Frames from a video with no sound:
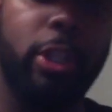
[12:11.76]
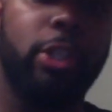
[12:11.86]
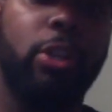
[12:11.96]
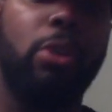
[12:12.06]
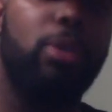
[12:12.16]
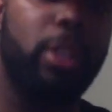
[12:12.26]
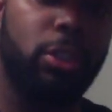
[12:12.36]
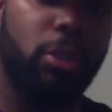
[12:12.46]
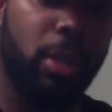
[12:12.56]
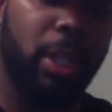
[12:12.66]
your own
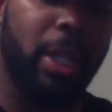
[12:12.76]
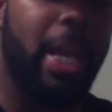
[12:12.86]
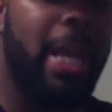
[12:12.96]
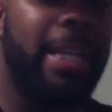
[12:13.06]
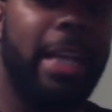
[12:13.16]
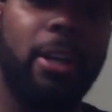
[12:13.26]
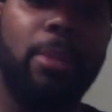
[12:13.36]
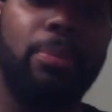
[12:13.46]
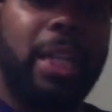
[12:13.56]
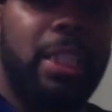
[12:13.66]
controller. Now the
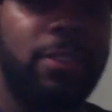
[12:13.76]
prices